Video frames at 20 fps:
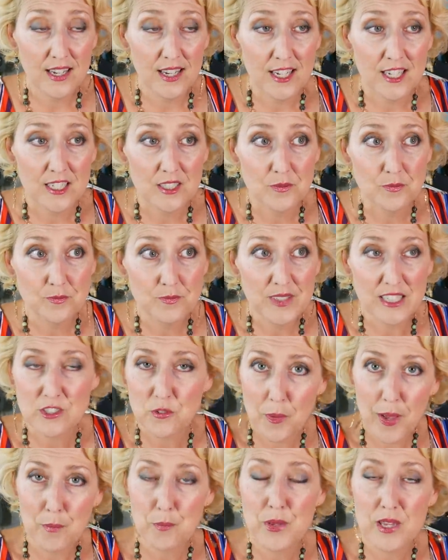Um, that's
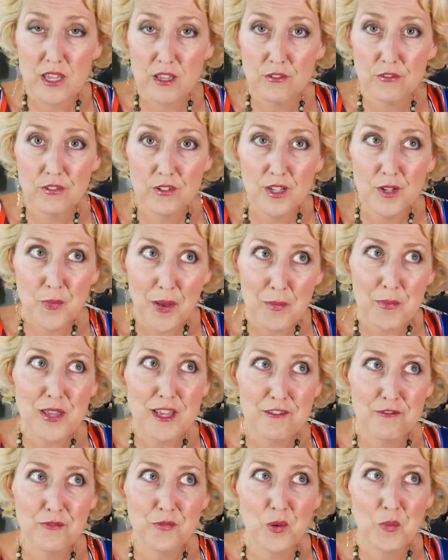a pet peeve. Pet
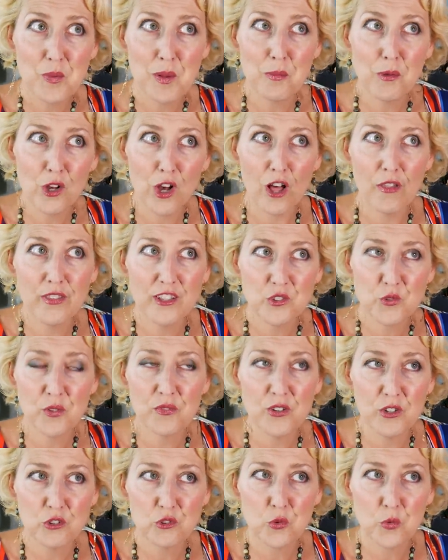peeve when people call things
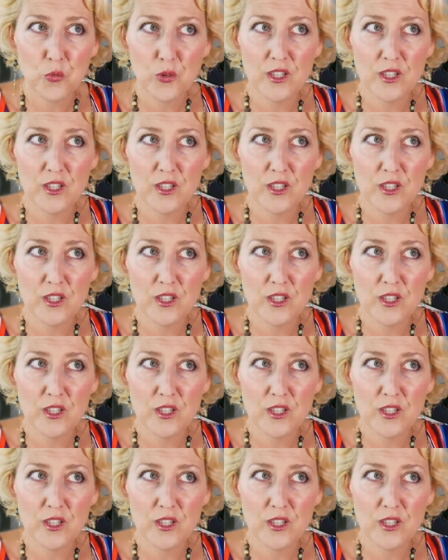reviews when